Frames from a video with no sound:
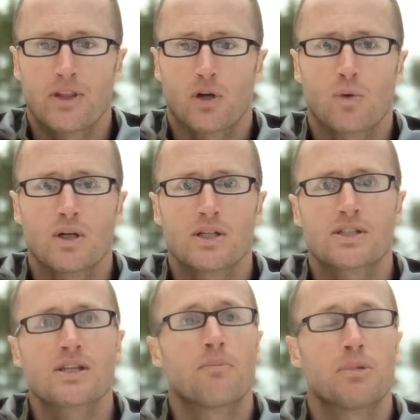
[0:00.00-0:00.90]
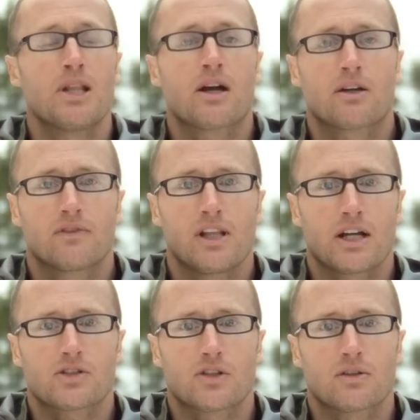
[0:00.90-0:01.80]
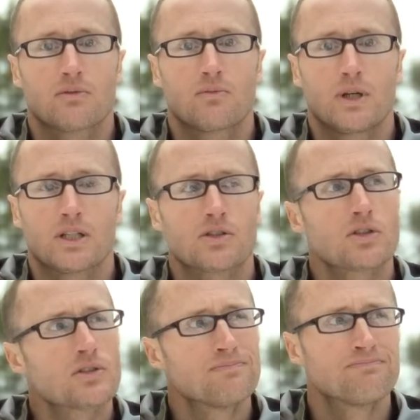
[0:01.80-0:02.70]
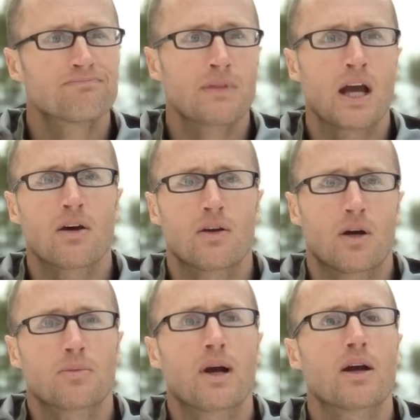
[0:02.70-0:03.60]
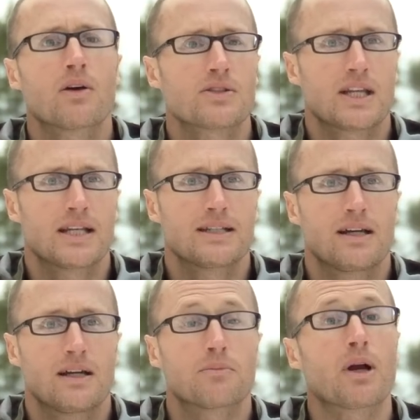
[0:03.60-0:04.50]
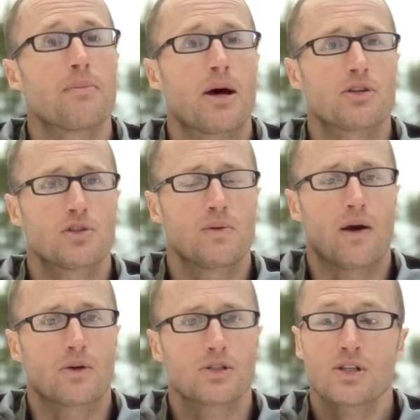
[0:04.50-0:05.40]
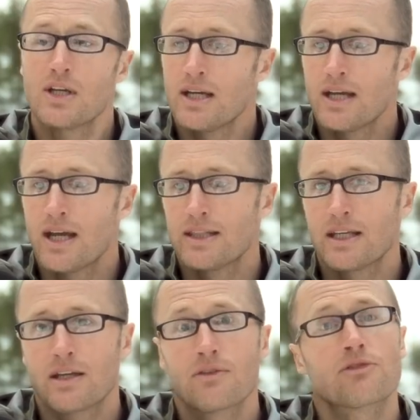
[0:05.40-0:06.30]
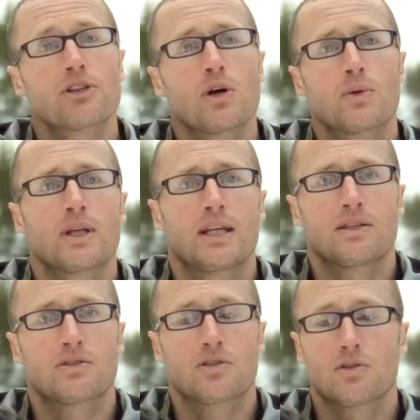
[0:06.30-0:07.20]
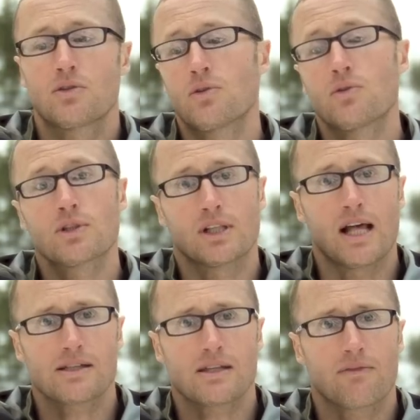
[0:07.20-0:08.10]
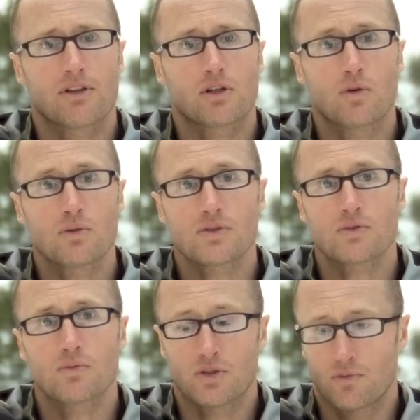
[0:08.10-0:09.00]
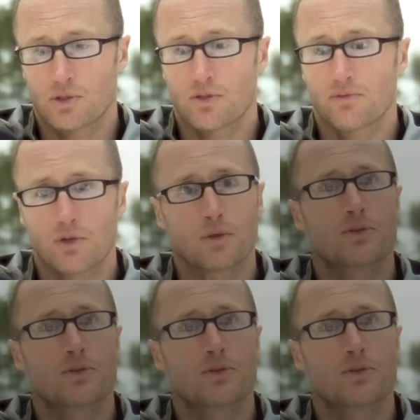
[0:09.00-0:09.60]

there was a block of lecture, which, I don't know, probably all said and done, probably about 2 hours, and then flowed into the last half of the course, which was, of